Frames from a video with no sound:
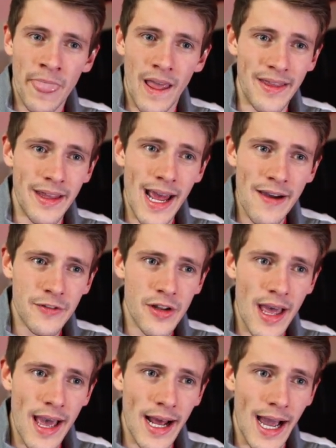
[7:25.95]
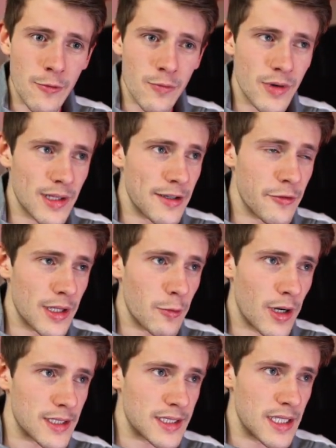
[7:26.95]
And then after that, I really, really
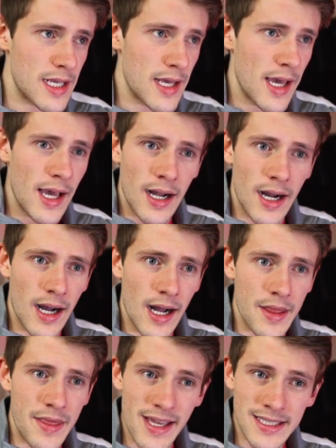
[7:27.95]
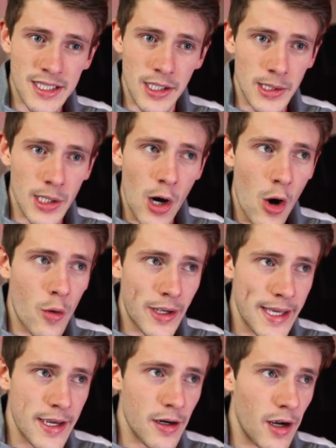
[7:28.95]
want to see uh, this low
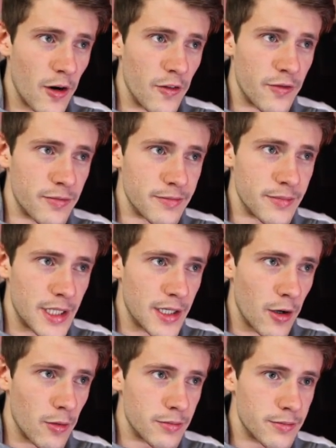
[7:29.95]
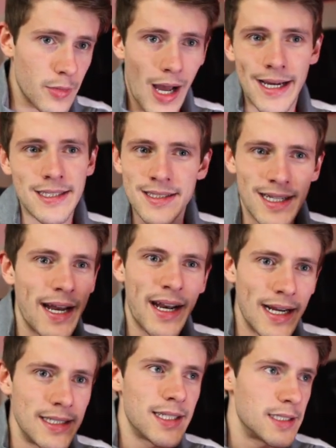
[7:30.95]
here of, you know, I guess it's not
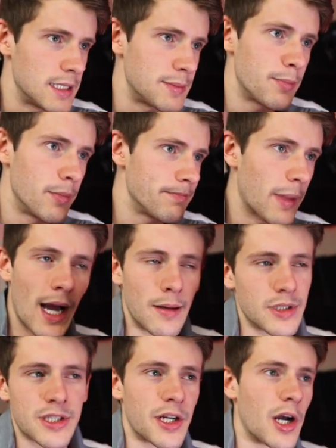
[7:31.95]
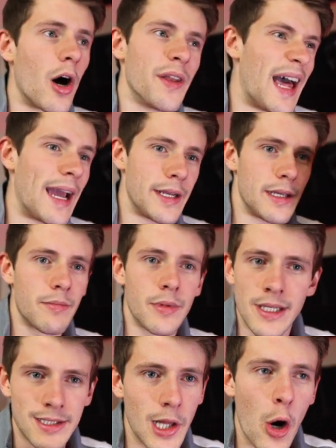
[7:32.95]
90 cents. It, I'm just going to call it 90.
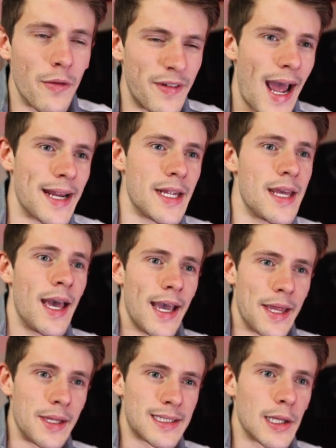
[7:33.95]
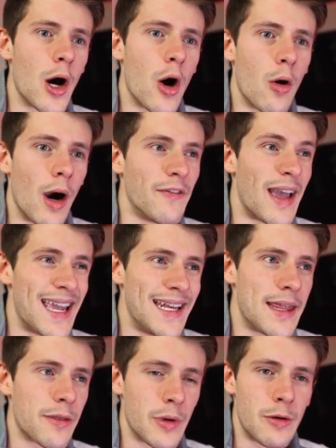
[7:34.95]
This low of 90 and this low of
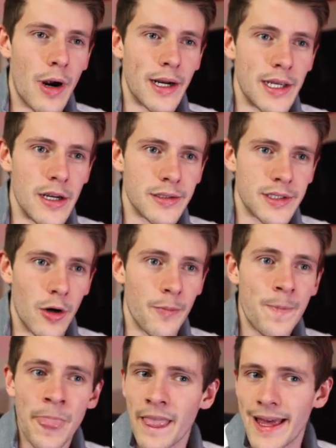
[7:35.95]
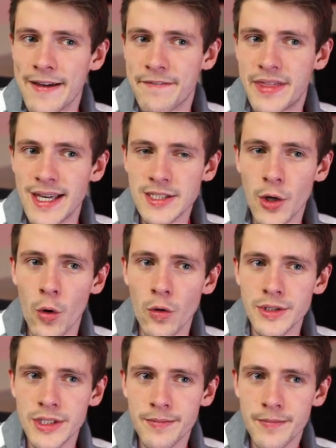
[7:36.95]
83 right here. So if this
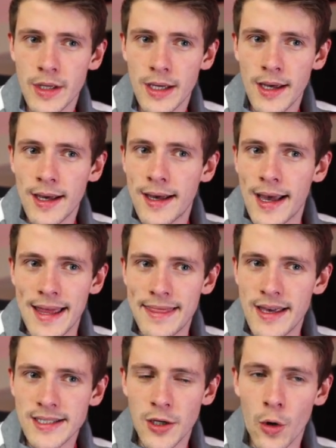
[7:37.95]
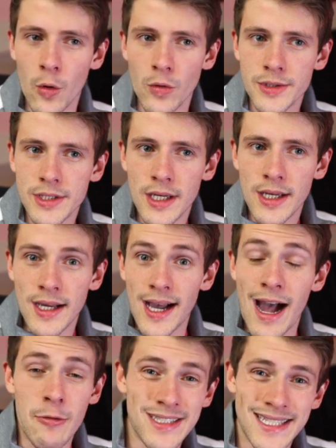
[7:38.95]
holds and this holds,
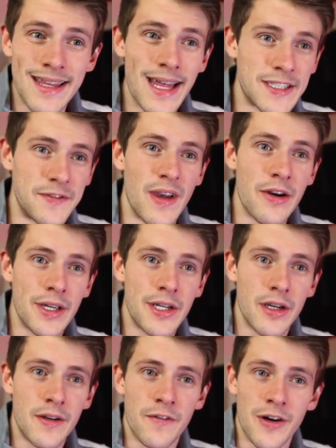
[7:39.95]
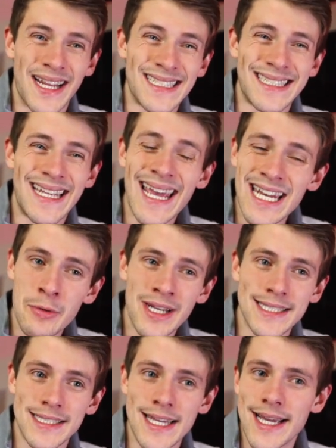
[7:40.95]
I would say that's very good for continuing
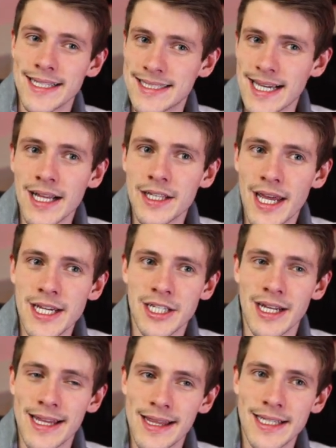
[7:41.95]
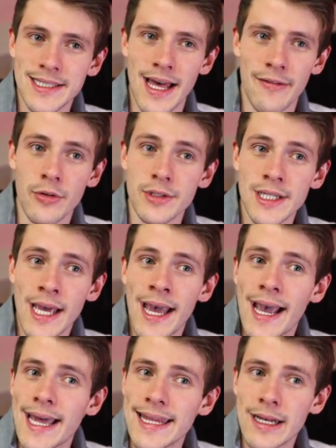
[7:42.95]
to see consolidation in these levels
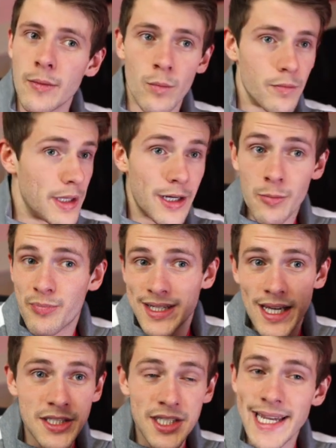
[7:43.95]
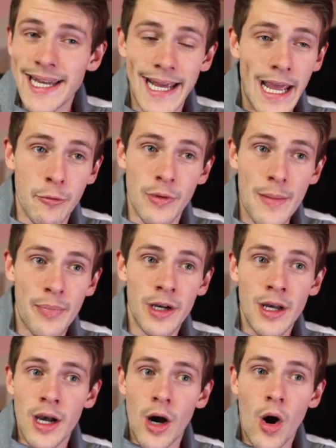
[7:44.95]
and then, you know, potentially getting a rip
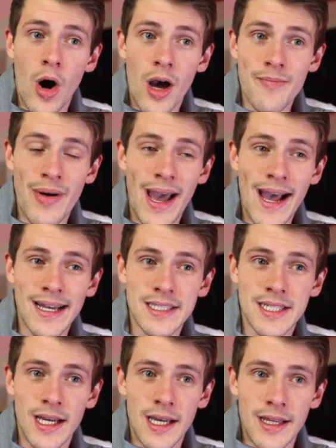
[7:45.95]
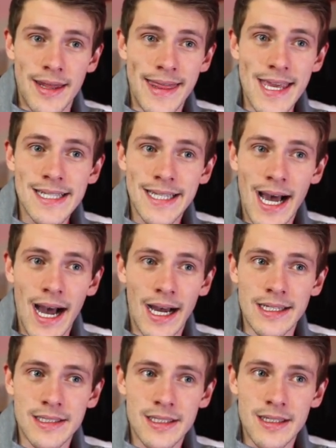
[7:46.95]
on past these
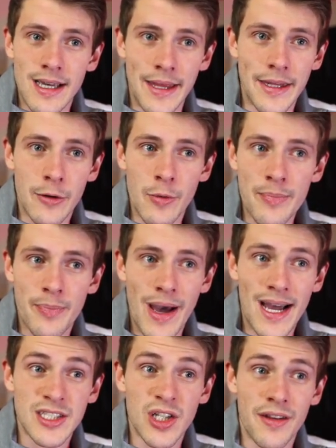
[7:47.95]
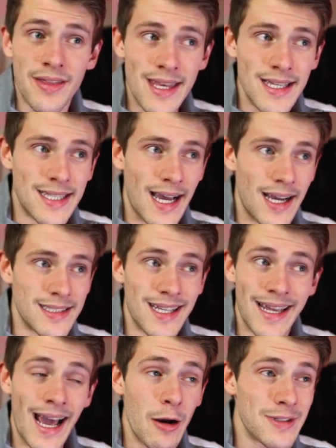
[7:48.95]
highs and then a rip past on these highs.
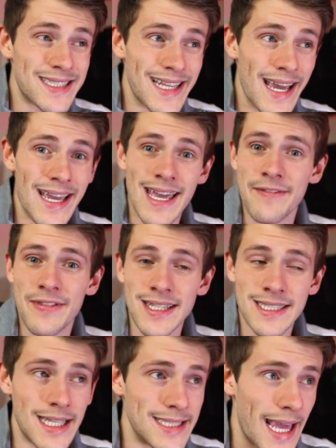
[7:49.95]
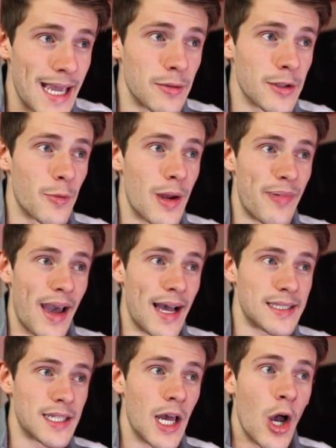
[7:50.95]
And I would say if this is able to rip
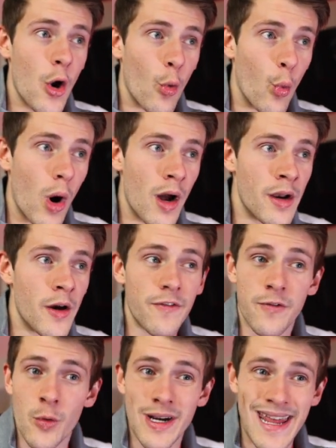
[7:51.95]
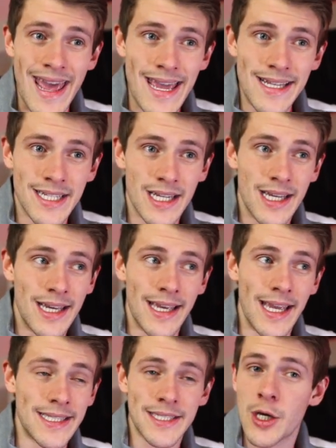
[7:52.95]
past 148,
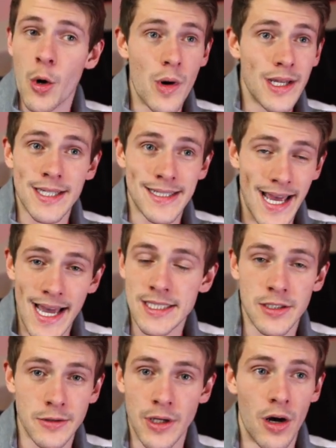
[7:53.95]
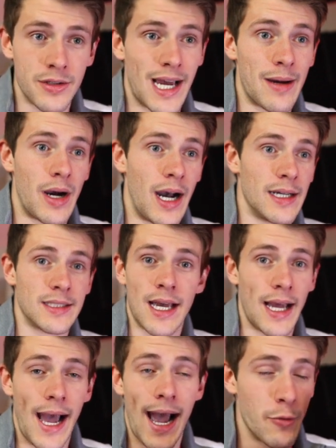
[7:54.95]
it's going to test those all-time highs.
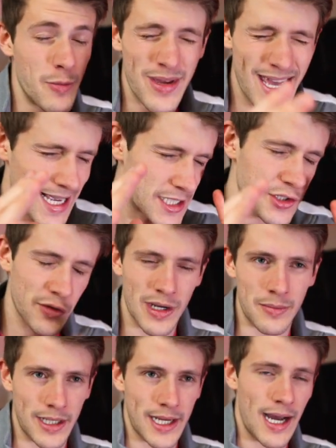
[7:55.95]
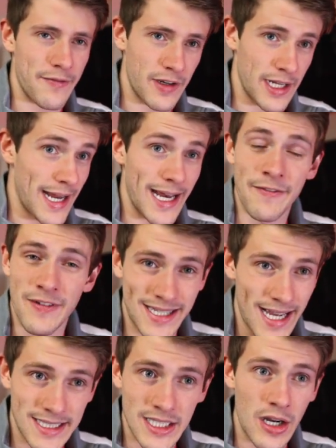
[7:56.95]
I would be extremely confident. And if it
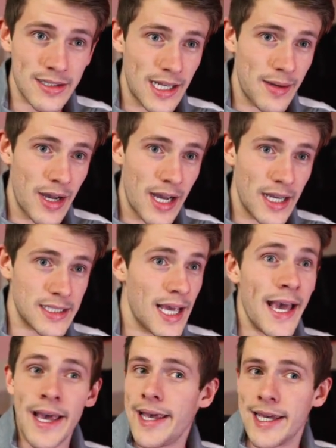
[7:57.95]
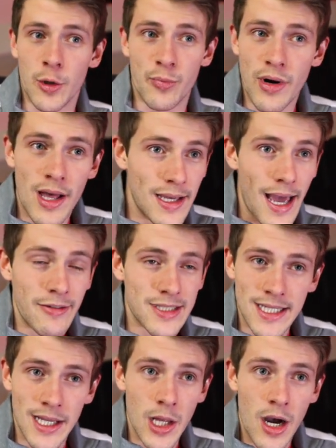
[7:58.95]
tests the all-time highs, it'll probably have a
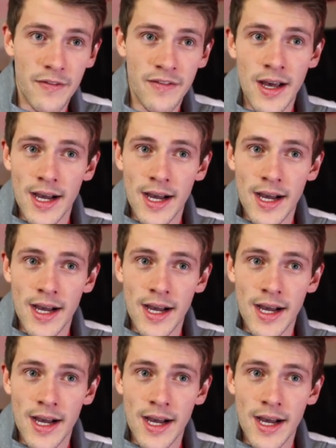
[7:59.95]
sell-off,